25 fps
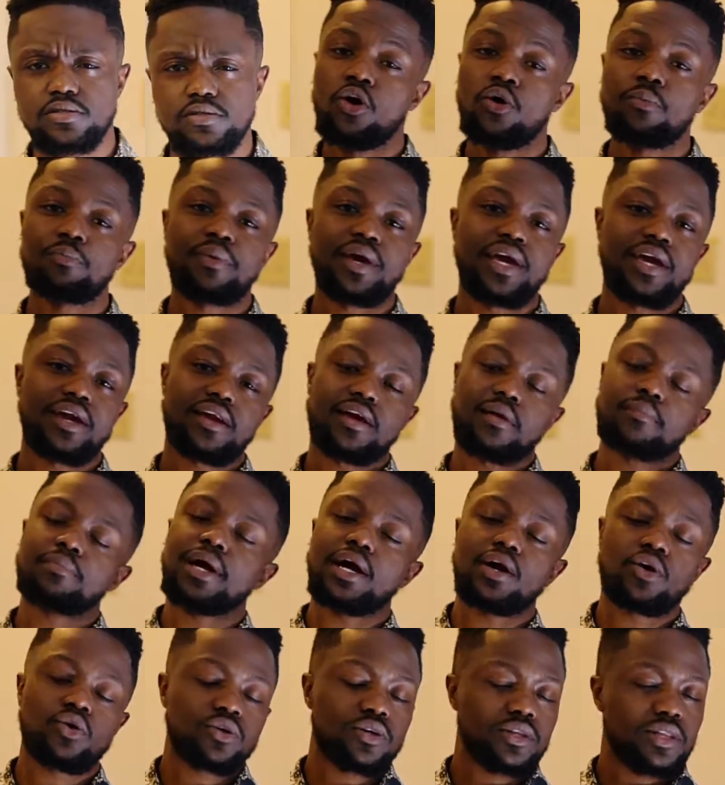Oh man, I'm
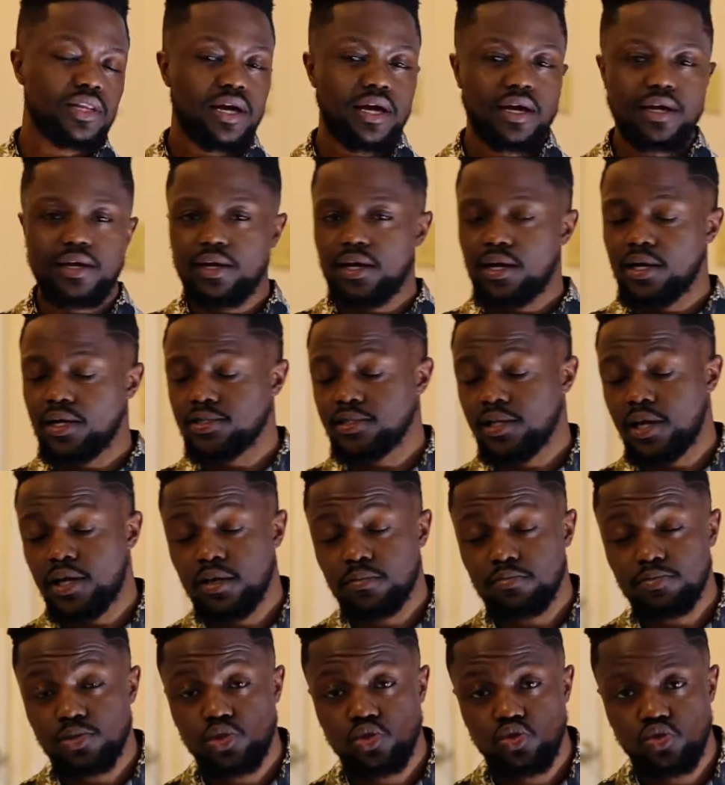not gonna lie guys, I
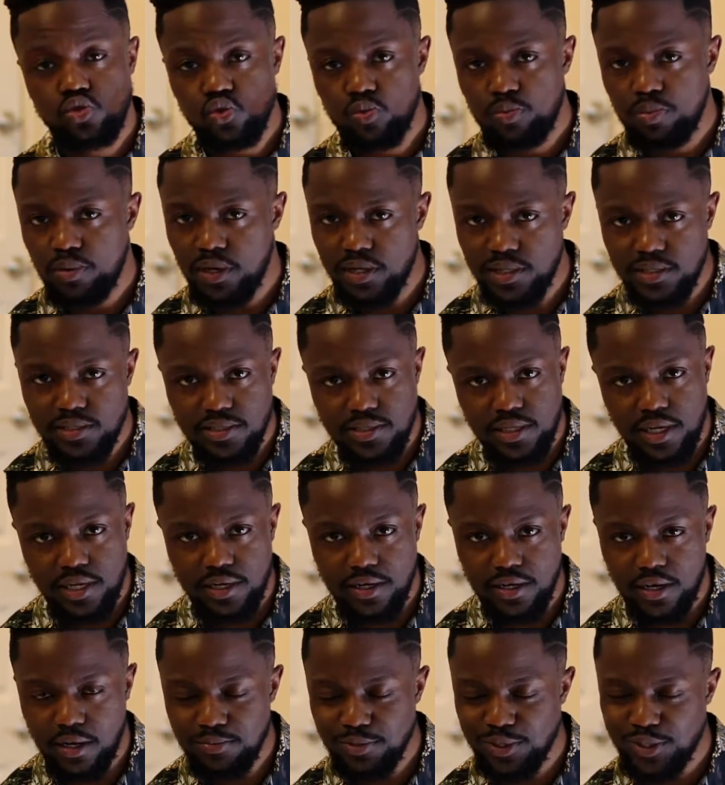am super
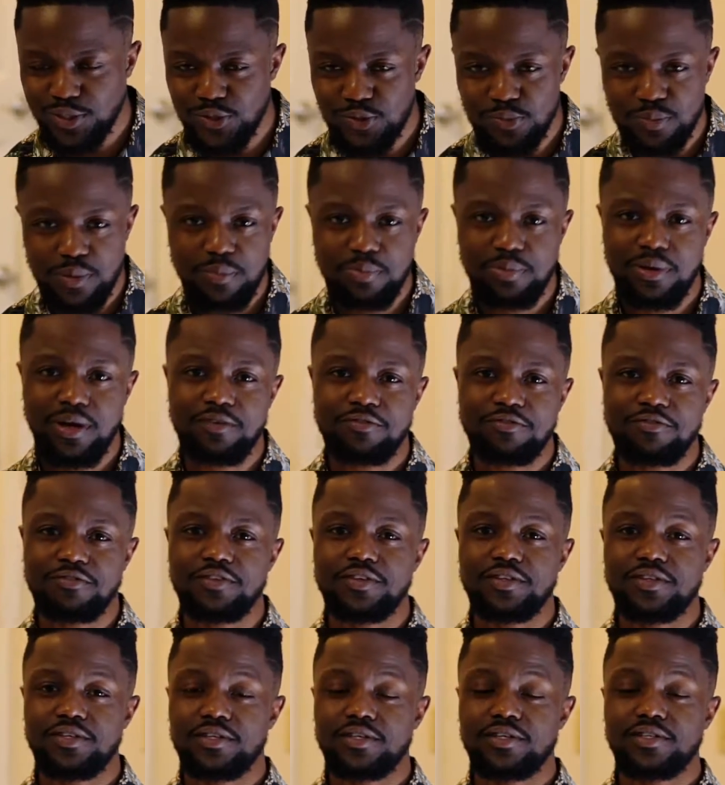excited, I'm super pumped
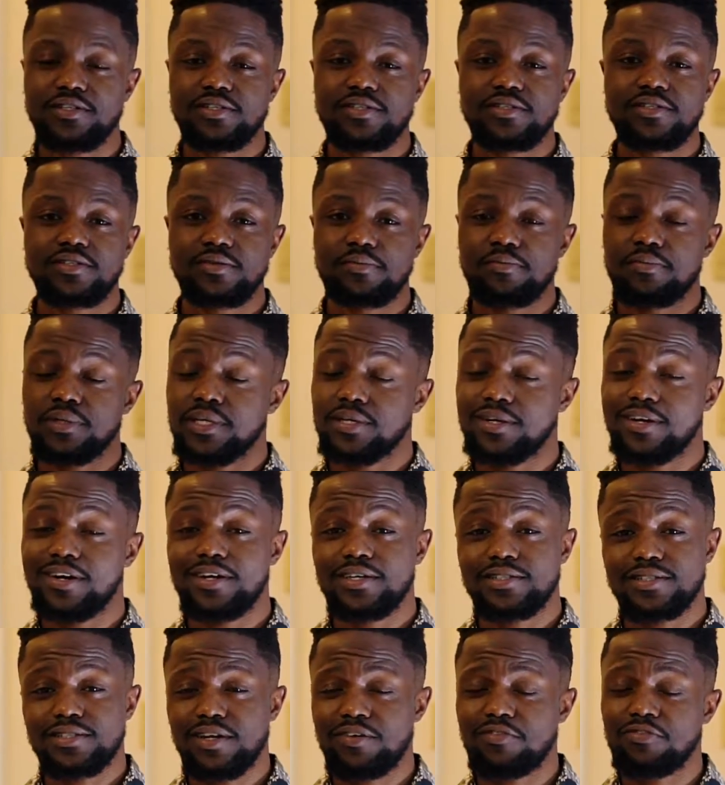for this
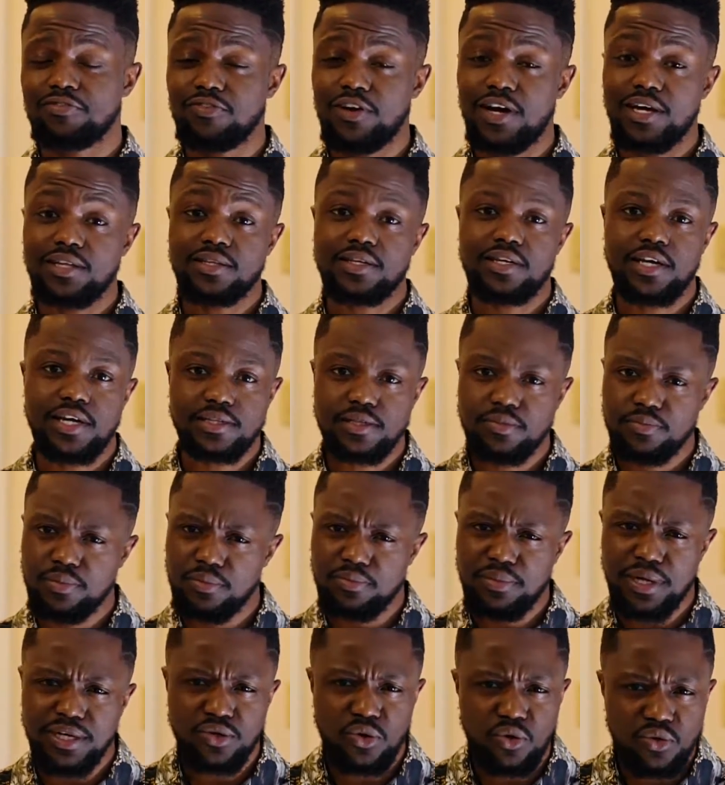because I finally got to
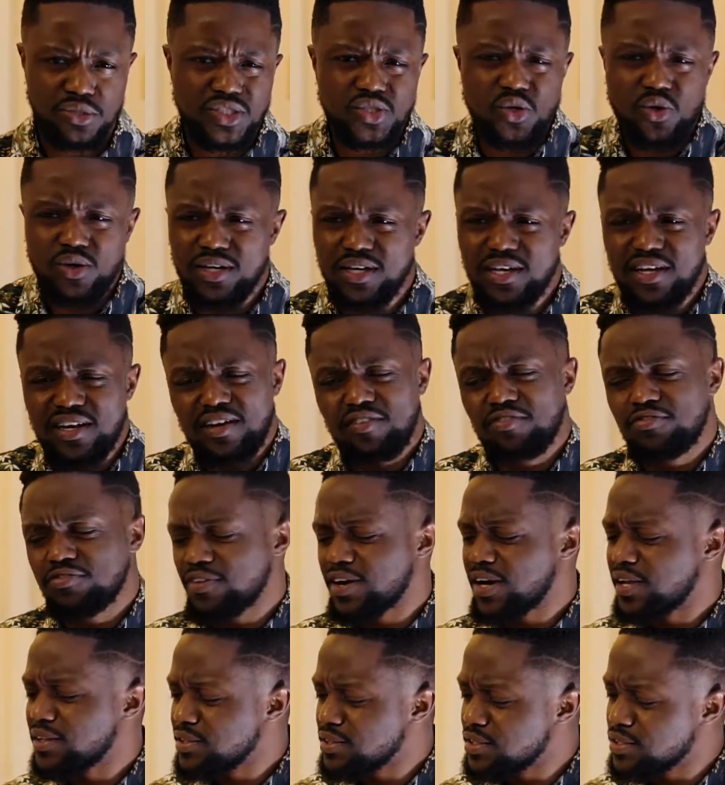put my nose on it and I
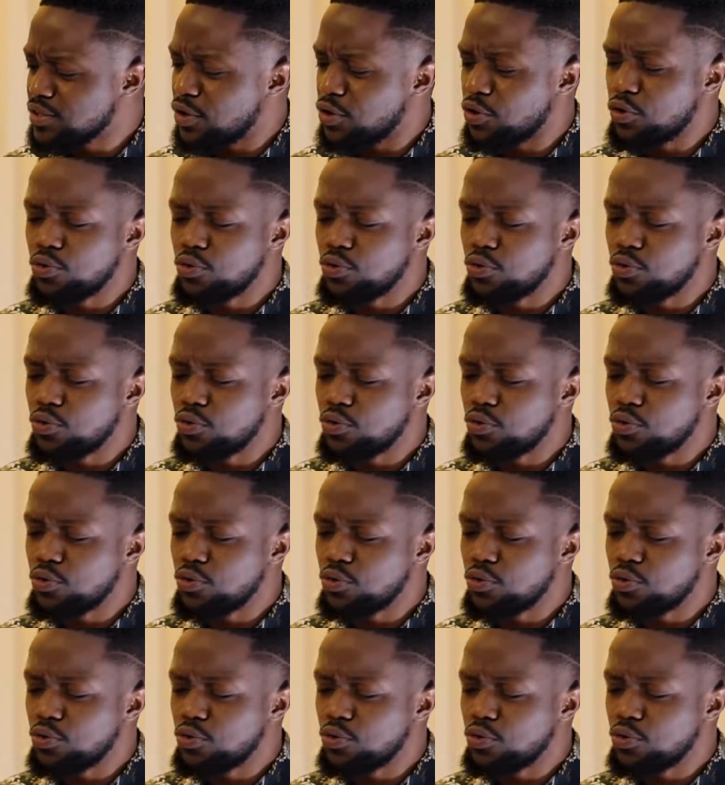finally